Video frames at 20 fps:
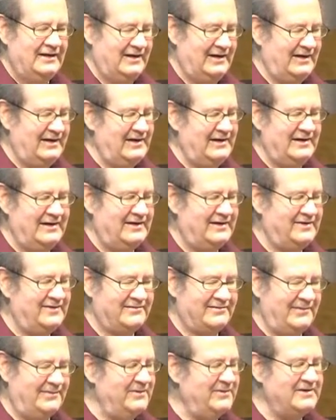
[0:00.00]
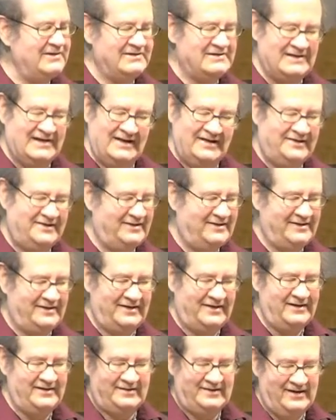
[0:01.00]
a linear discriminant analysis.
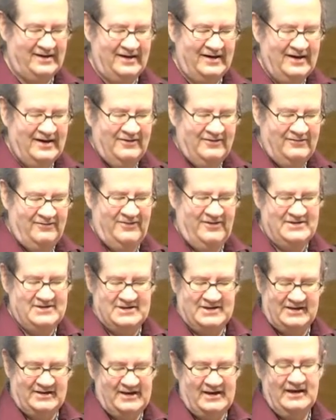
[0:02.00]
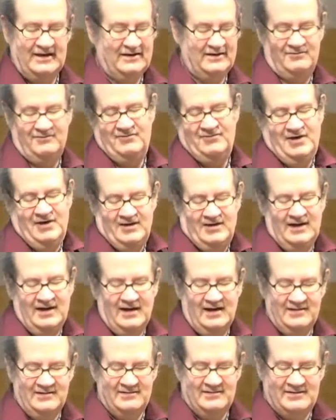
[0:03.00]
That's a Fisher thing known
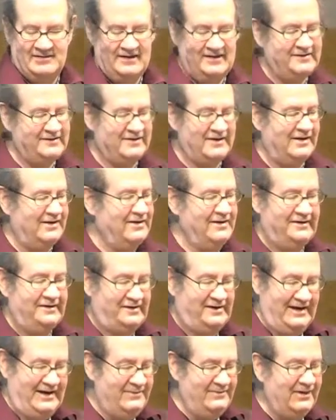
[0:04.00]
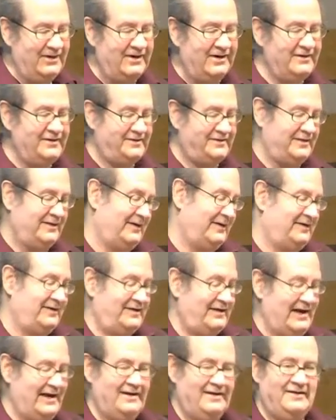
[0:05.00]
100 years ago. Same answer,
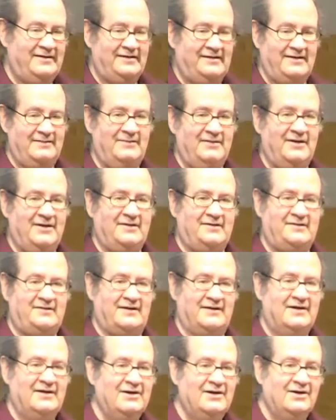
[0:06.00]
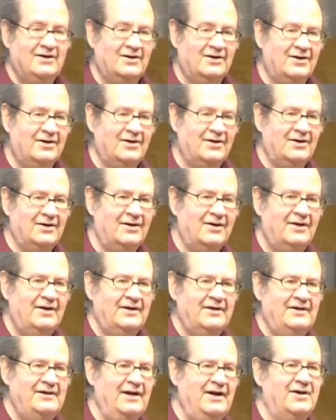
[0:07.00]
exactly the same answer. Or,
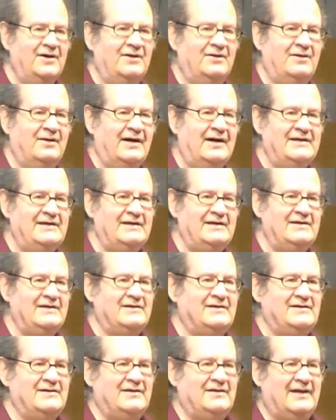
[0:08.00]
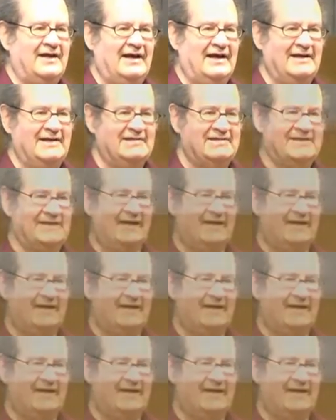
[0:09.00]
no, I didn't do that.